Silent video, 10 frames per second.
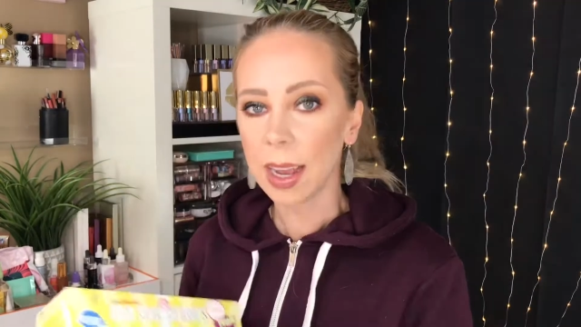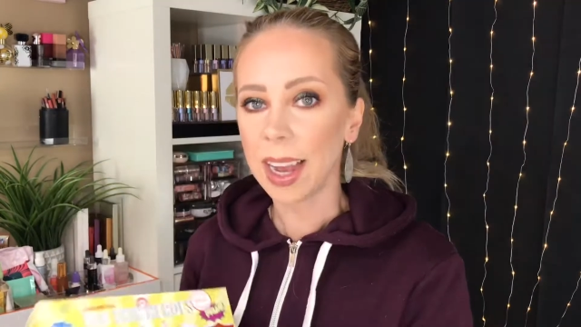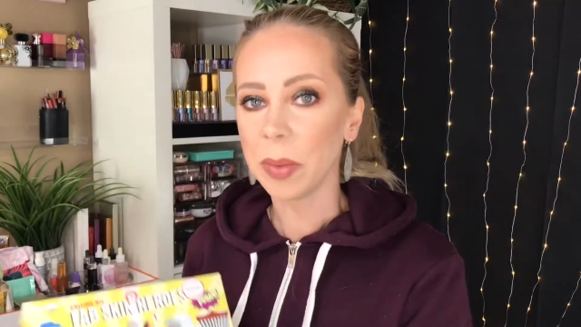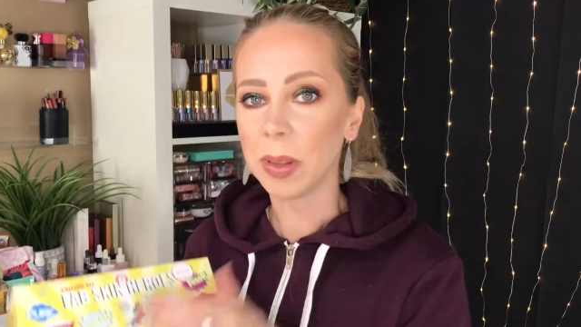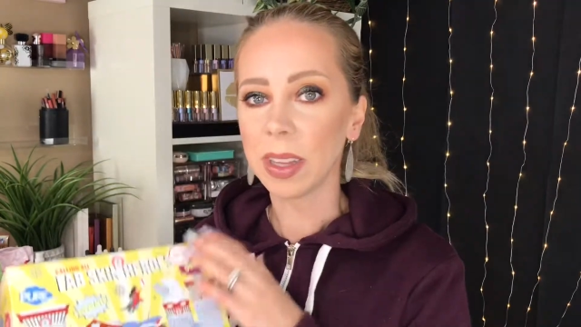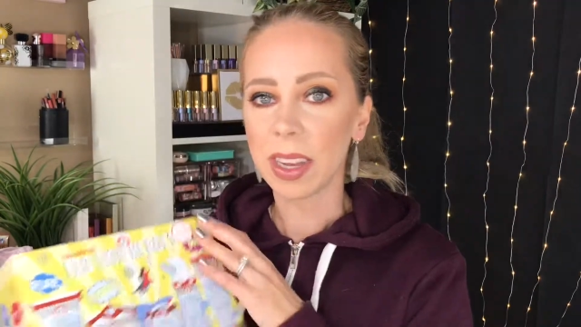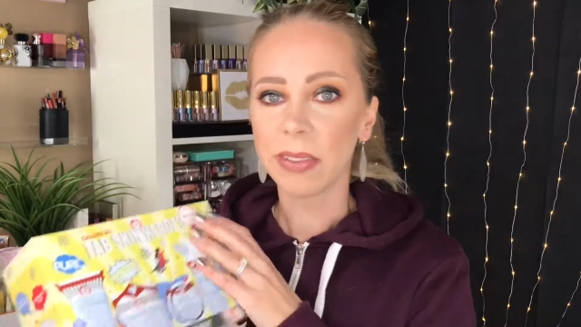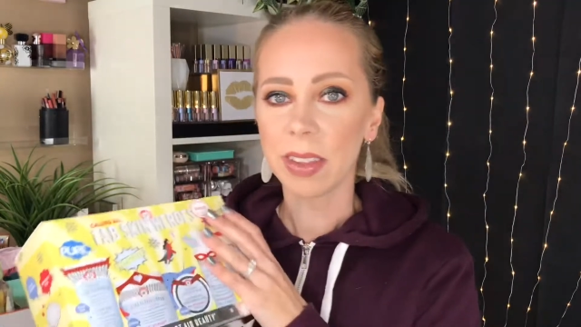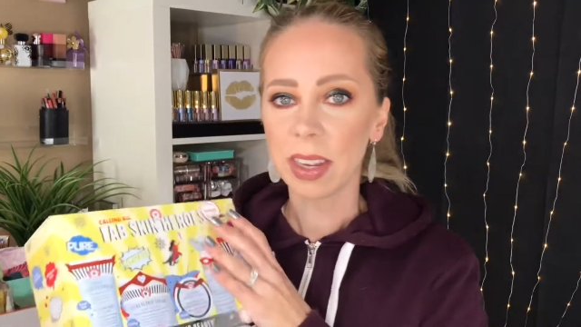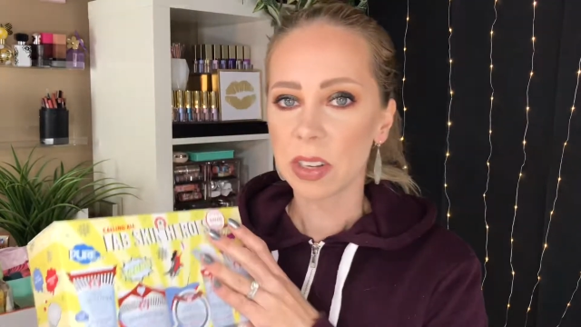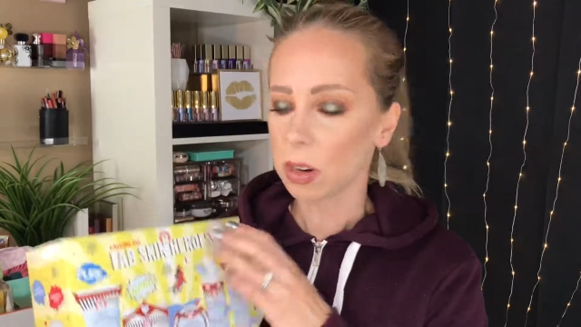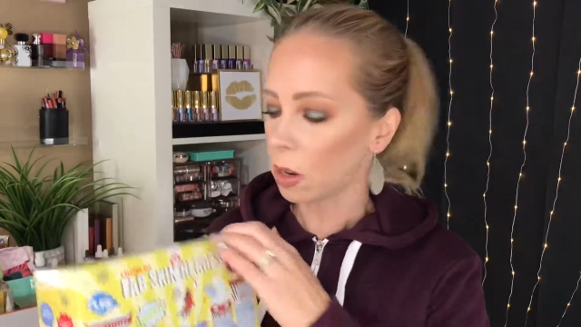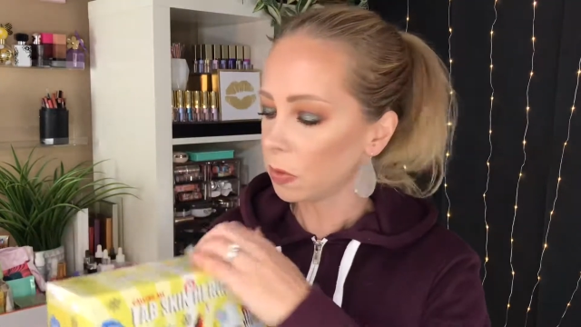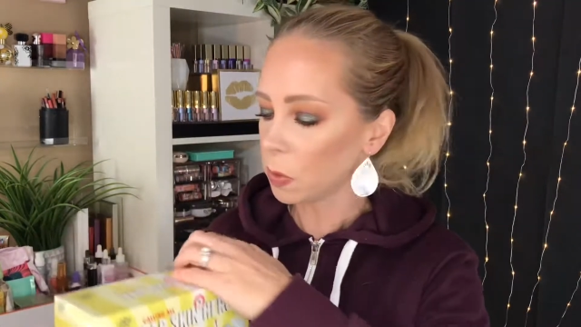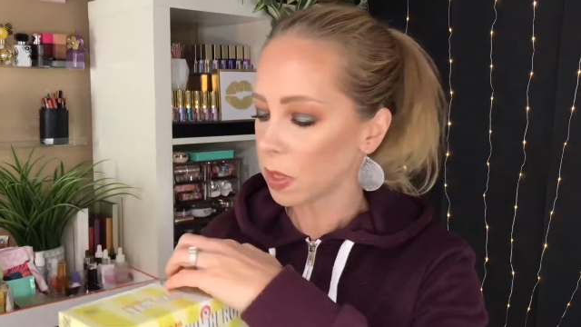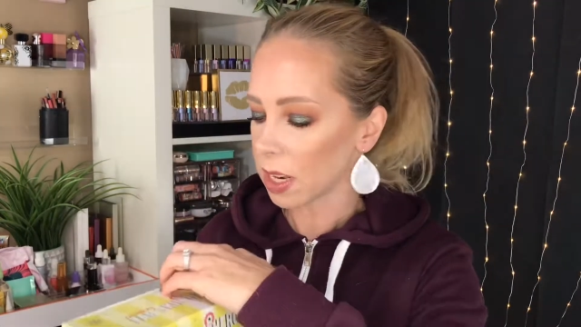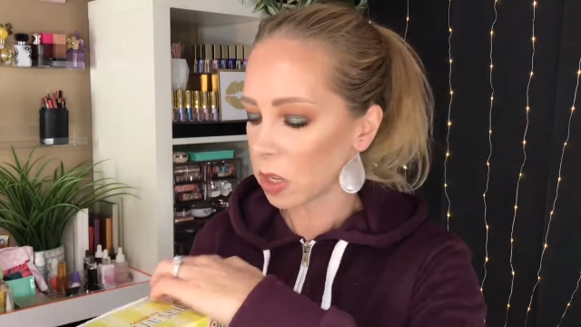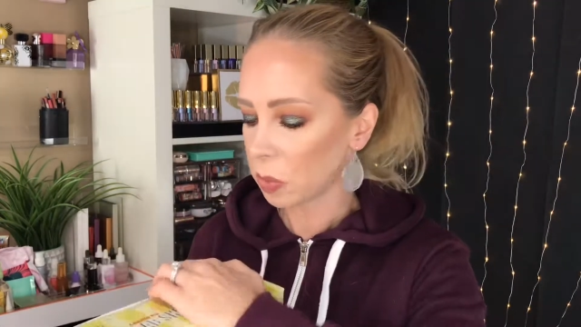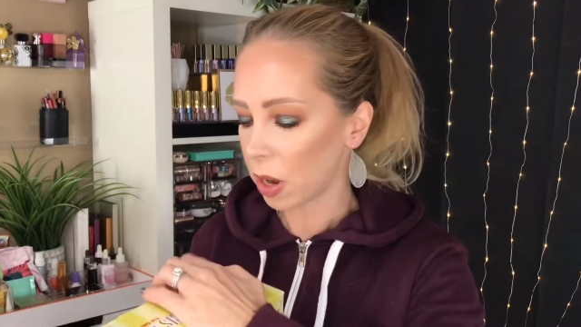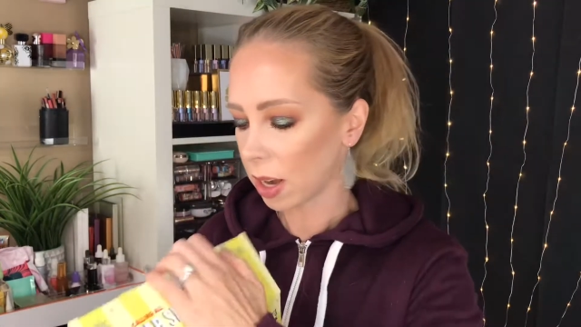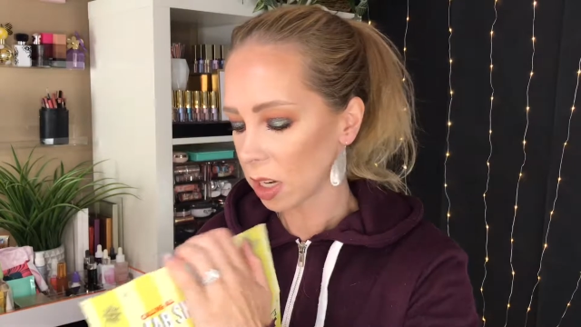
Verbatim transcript: I believe that these are all full-size products,